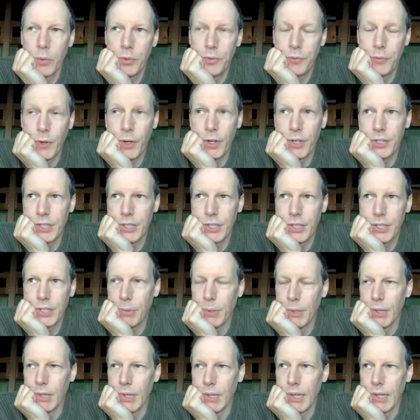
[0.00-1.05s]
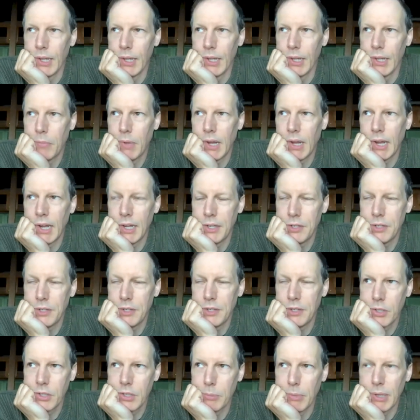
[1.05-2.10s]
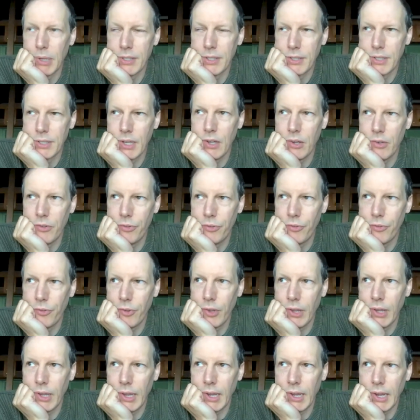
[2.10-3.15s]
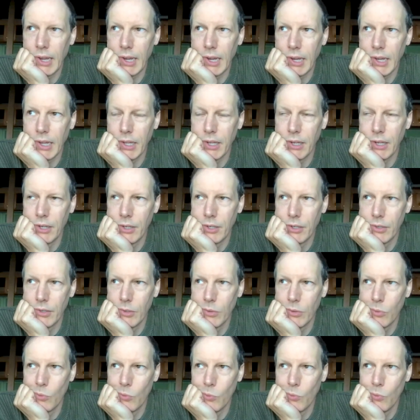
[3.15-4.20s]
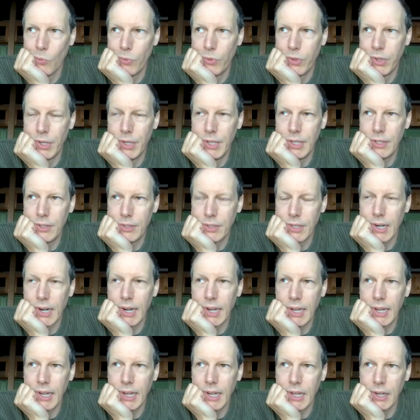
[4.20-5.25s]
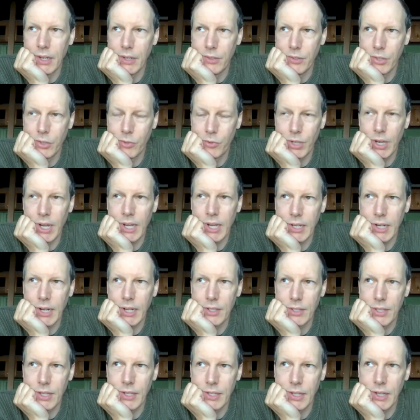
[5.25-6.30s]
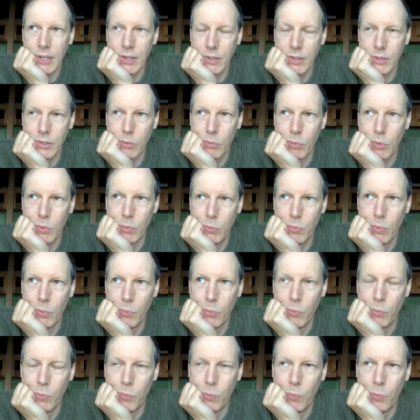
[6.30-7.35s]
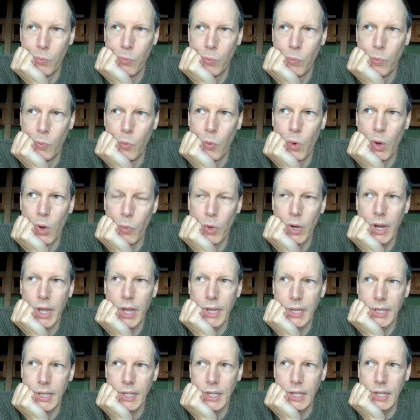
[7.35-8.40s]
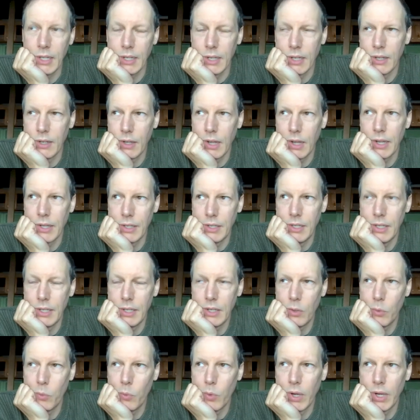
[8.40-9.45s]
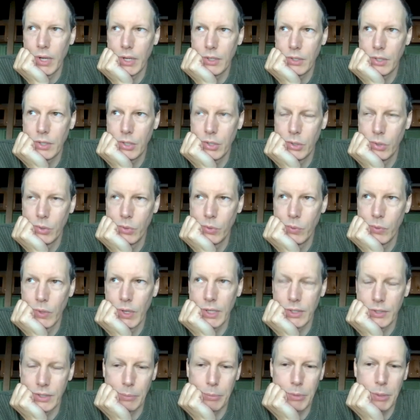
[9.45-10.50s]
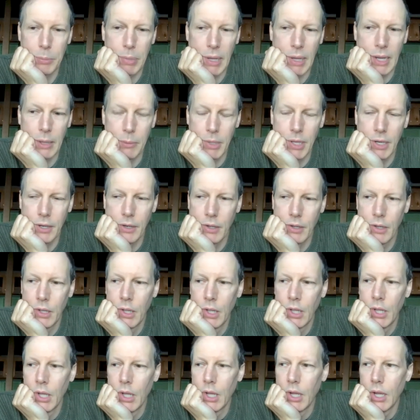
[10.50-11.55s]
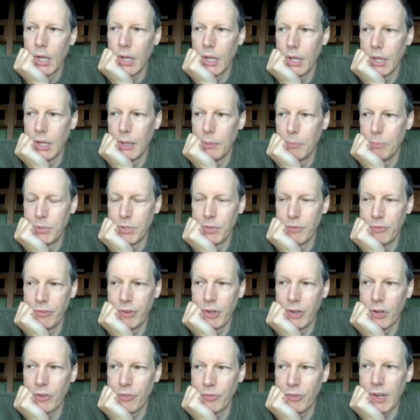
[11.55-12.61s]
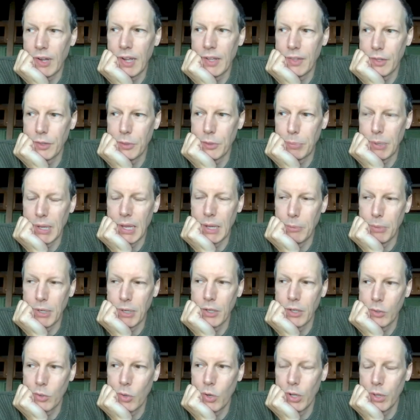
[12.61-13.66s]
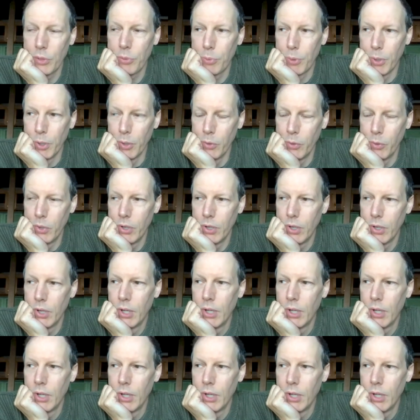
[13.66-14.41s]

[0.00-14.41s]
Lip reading: it was very simple. I just looked at myself and the needs that I had. And so Jack and I sat down and said, well, what would I need? And I'd need a way to accept a payment, to verify that the payment had gone through,